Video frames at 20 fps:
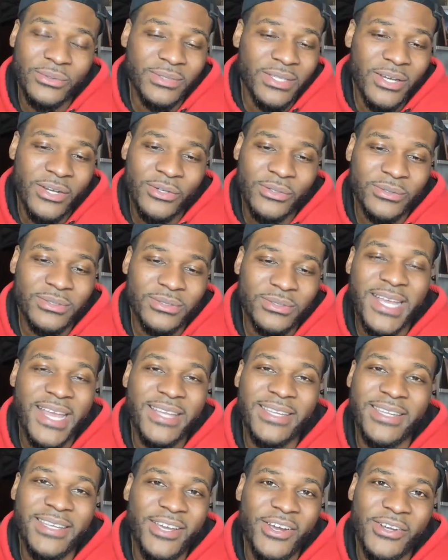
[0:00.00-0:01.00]
No,
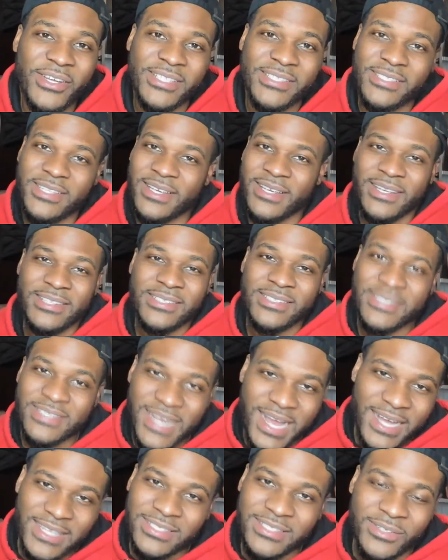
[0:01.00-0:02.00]
KD already said it's a
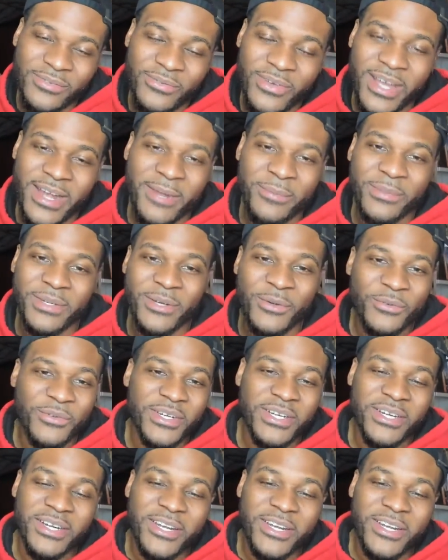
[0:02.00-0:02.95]
toxic environment over there.